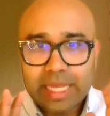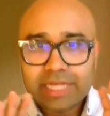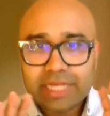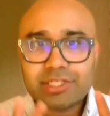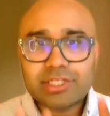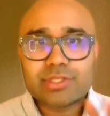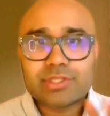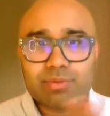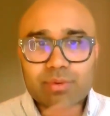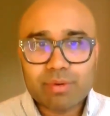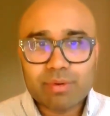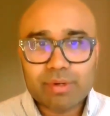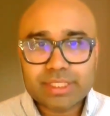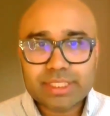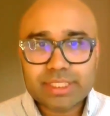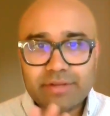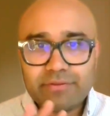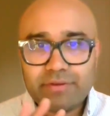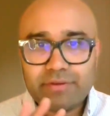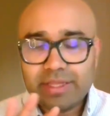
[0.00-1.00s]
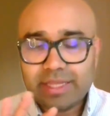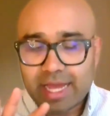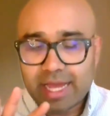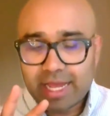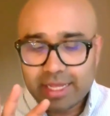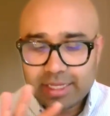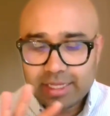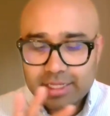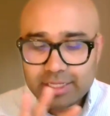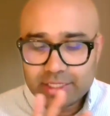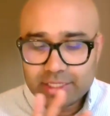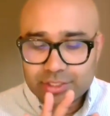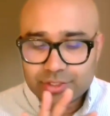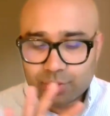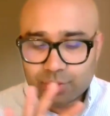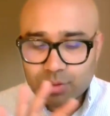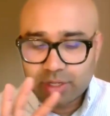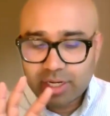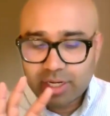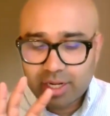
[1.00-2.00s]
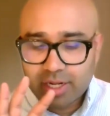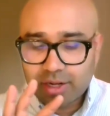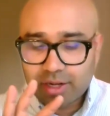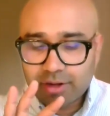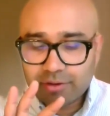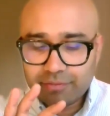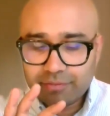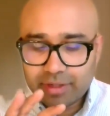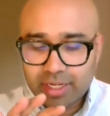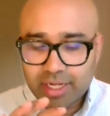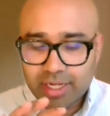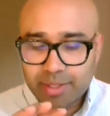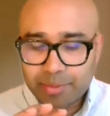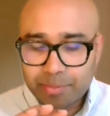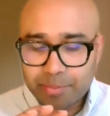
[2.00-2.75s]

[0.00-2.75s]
patients were receiving that sort of